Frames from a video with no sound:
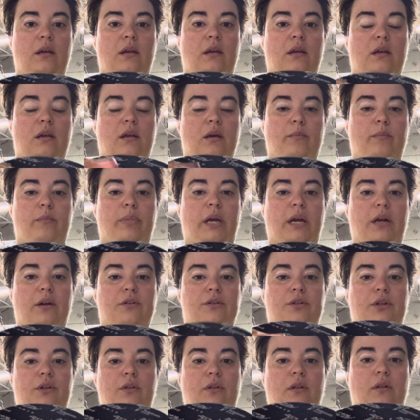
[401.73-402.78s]
compared
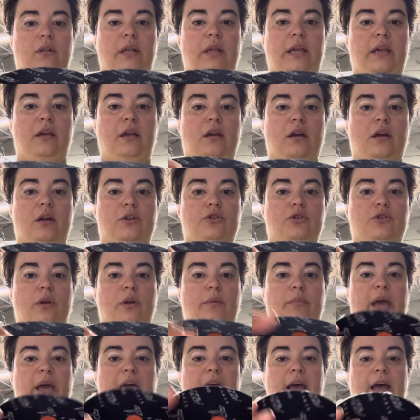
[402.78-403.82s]
to the Lake Country
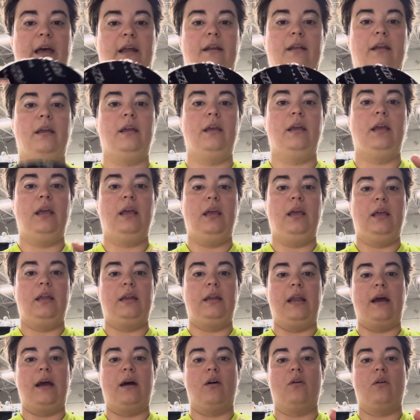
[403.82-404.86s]
pad.
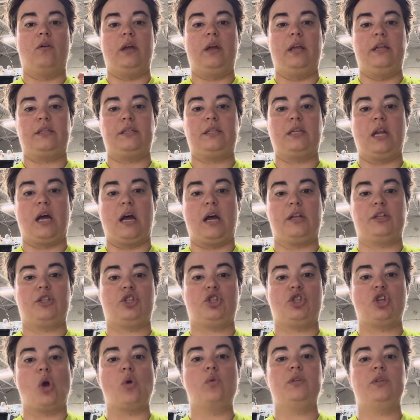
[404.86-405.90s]
Now, it's not
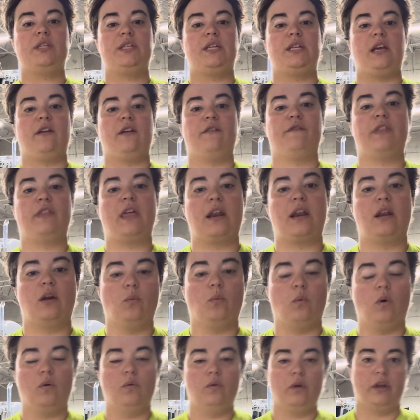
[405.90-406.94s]
so stiff that it
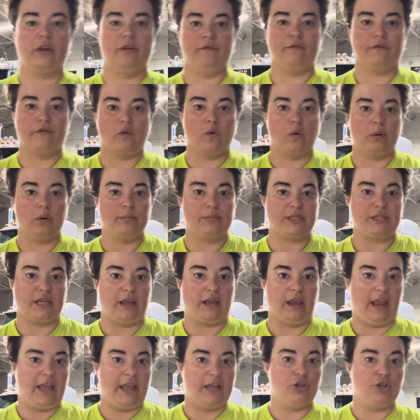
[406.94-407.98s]
won't conform
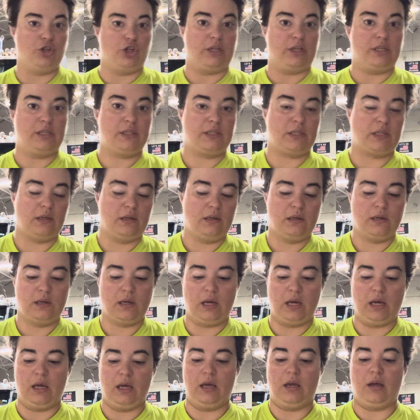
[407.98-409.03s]
to edges
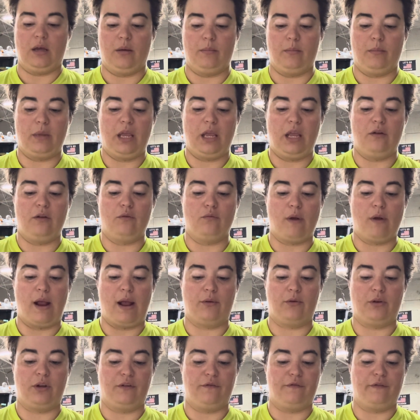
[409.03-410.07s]
and
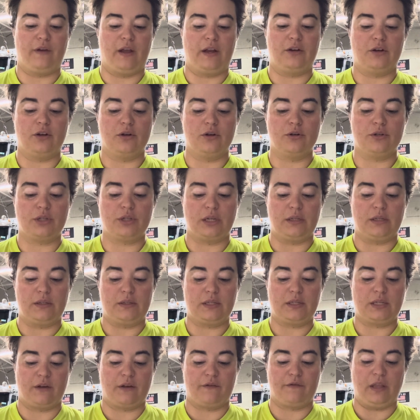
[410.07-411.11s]
rounded fenders and
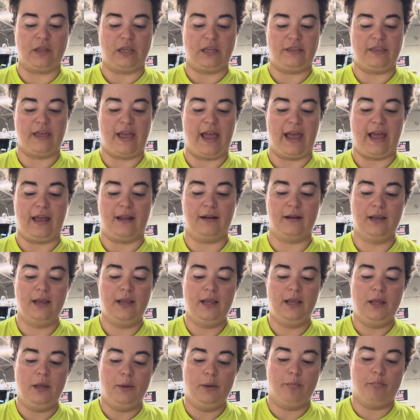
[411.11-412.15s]
stuff like that,
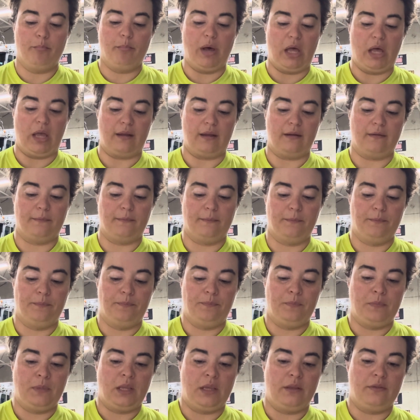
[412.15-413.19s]
but
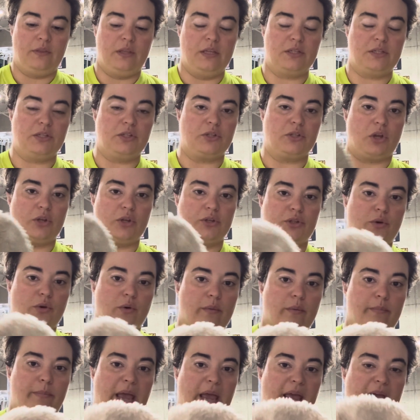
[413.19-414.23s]
this is also
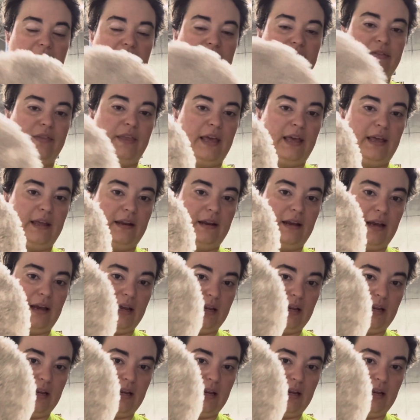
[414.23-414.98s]
a pad that I